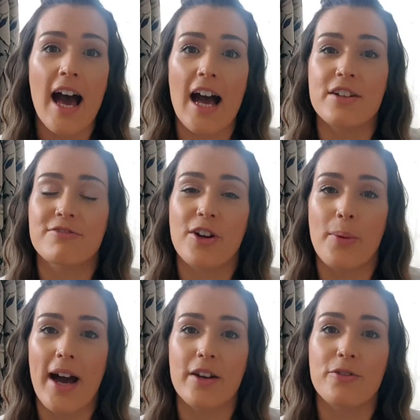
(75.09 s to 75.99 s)
and
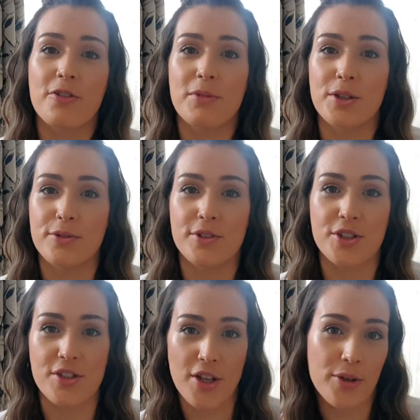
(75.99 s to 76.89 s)
Rowan from the
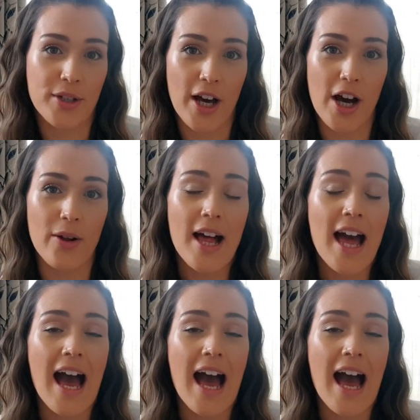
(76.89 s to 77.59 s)
Yorkshire Sew Girl.